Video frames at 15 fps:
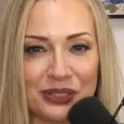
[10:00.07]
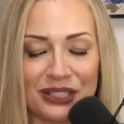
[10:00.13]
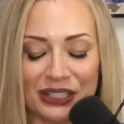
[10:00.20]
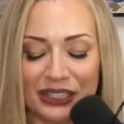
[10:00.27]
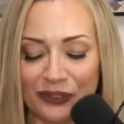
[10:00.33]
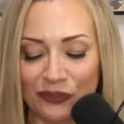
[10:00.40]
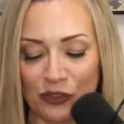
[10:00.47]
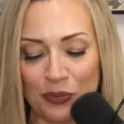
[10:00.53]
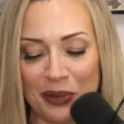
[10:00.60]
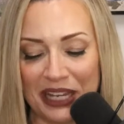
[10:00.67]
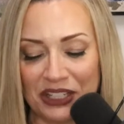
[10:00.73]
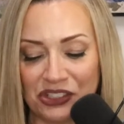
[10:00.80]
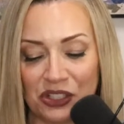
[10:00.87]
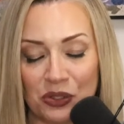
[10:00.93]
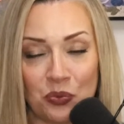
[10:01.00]
good
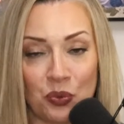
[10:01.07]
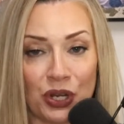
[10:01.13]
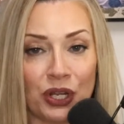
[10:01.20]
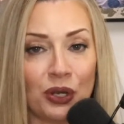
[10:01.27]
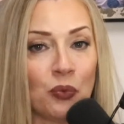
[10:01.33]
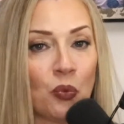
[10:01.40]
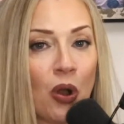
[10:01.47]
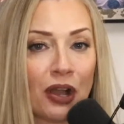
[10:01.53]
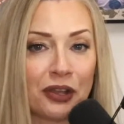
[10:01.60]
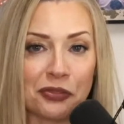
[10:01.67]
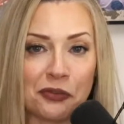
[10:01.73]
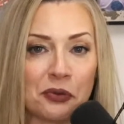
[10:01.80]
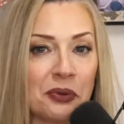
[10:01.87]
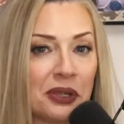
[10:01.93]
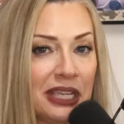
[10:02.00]
information, and we're going to walk
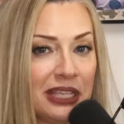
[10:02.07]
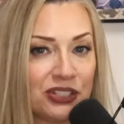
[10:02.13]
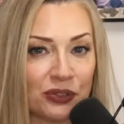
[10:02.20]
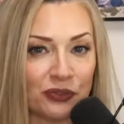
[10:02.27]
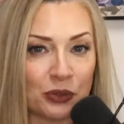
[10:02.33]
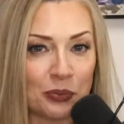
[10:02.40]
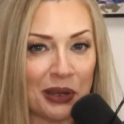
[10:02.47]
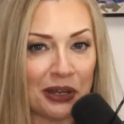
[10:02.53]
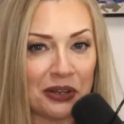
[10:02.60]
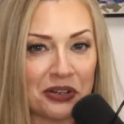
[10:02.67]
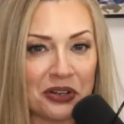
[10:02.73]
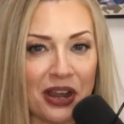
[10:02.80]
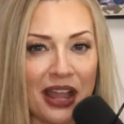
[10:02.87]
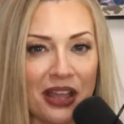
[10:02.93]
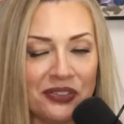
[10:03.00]
through each of her
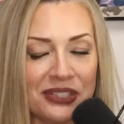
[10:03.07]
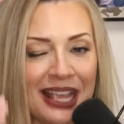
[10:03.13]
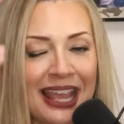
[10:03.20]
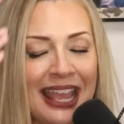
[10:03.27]
paragraphs,